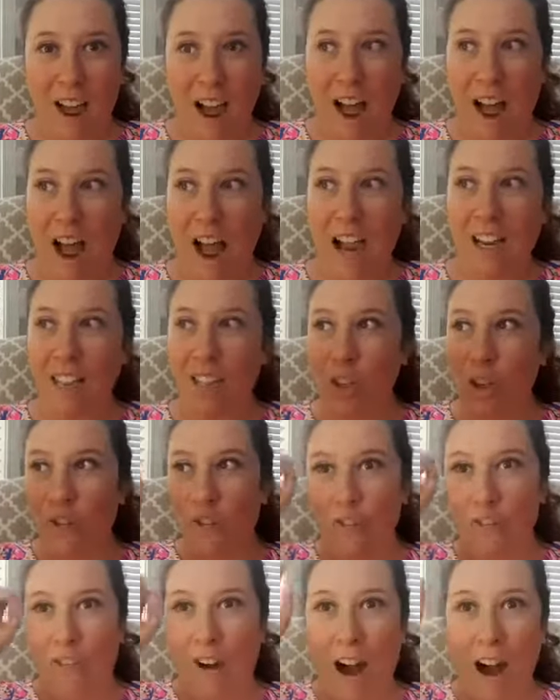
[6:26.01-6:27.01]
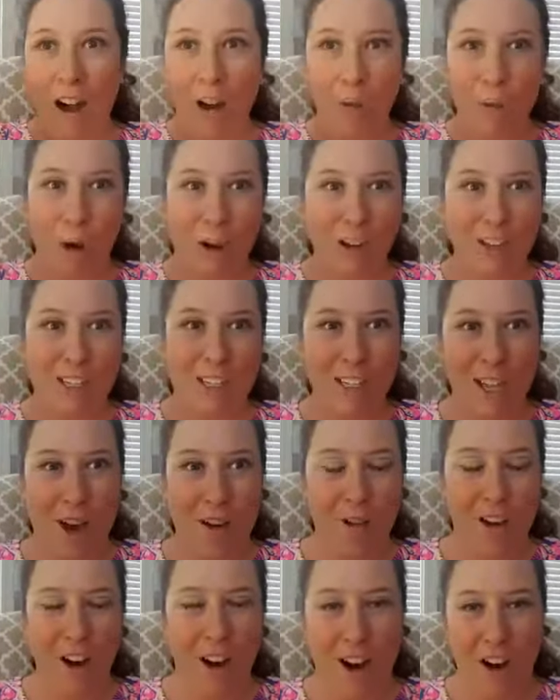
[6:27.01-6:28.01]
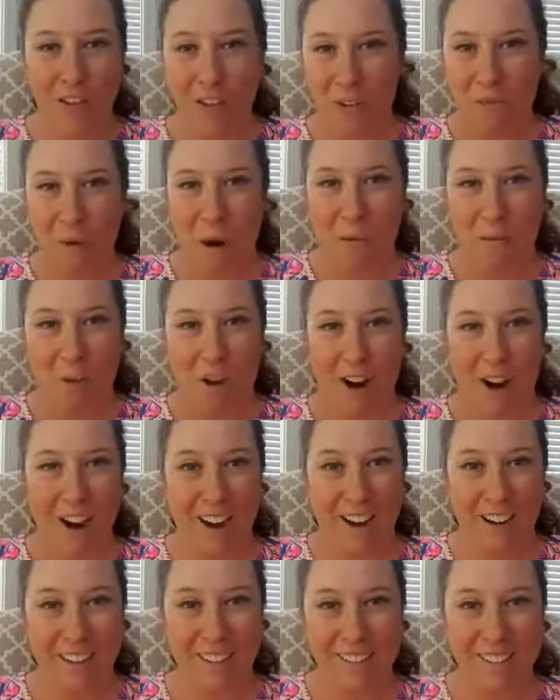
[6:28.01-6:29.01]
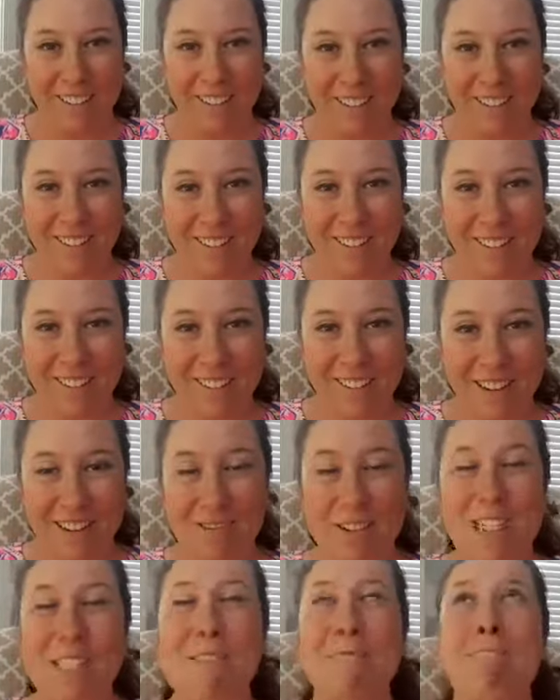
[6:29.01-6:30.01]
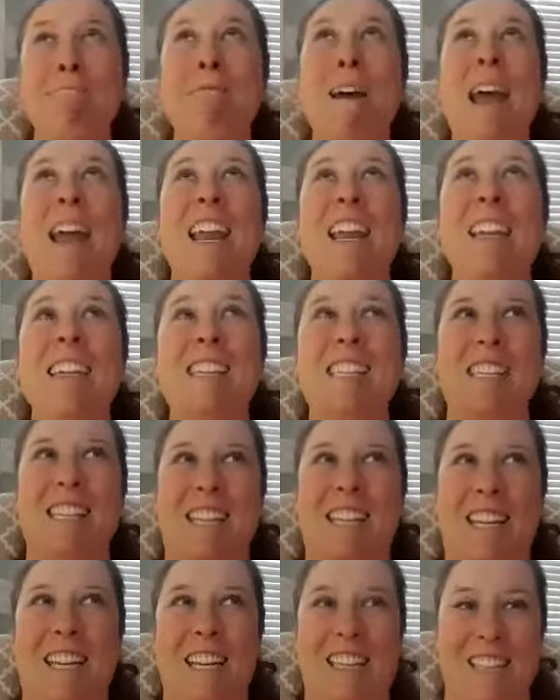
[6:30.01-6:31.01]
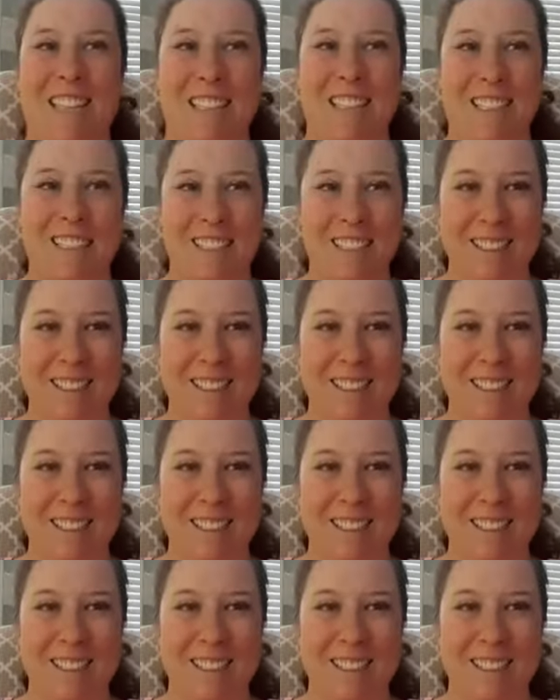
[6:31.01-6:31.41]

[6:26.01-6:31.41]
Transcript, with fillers: I had little fireworks going off in my brain. It was amazing.